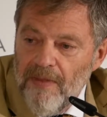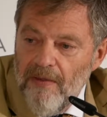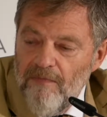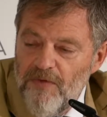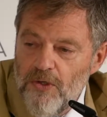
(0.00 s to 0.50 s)

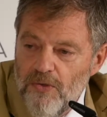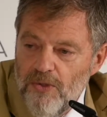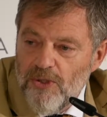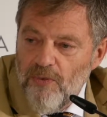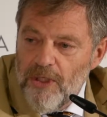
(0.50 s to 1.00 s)

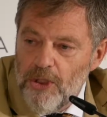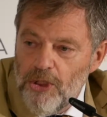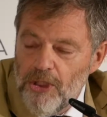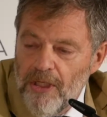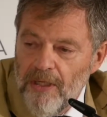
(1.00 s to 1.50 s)
views
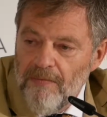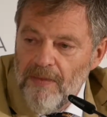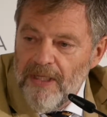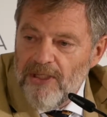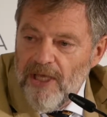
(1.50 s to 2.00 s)
which,
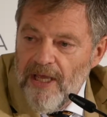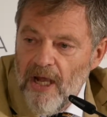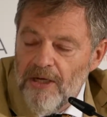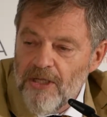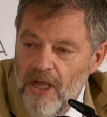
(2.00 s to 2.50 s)
let's say,
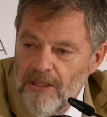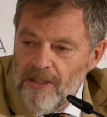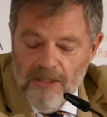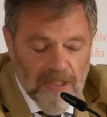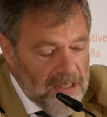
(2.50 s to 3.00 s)
are
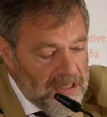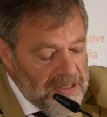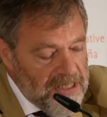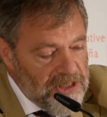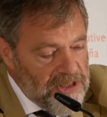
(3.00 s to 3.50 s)
not
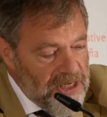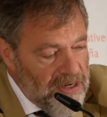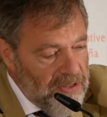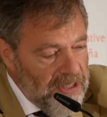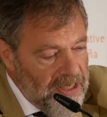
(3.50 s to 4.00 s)

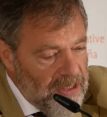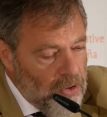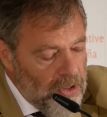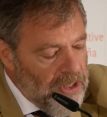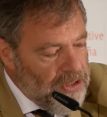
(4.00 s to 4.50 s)
necessarily
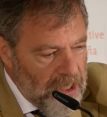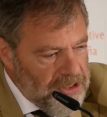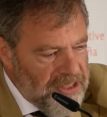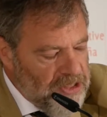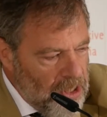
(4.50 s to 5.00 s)
or are
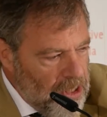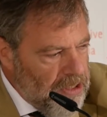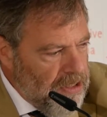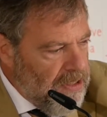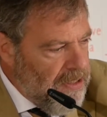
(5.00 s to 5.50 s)
not at
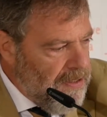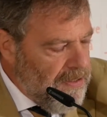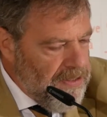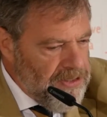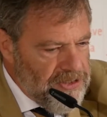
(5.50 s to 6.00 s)
all
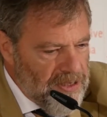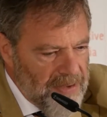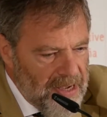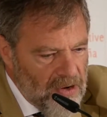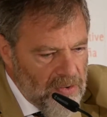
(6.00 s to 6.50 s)

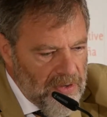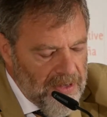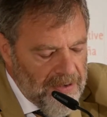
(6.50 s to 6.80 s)
somehow